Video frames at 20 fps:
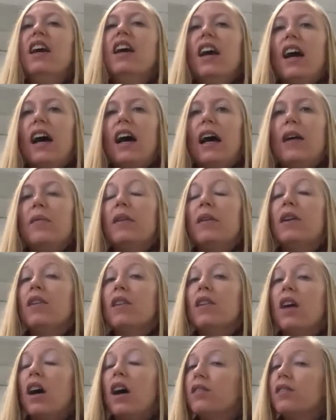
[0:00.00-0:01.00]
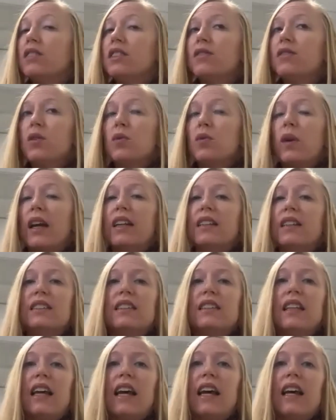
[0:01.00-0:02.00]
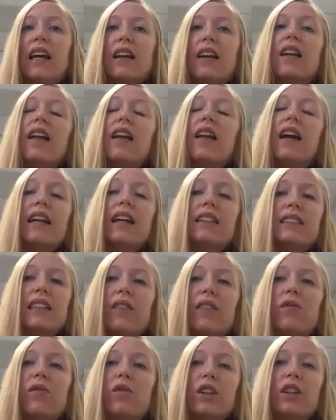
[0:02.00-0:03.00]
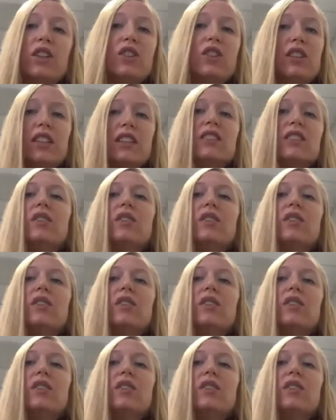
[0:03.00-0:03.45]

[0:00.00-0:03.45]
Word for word: Um, there are a lot of different ways that clients have reached this,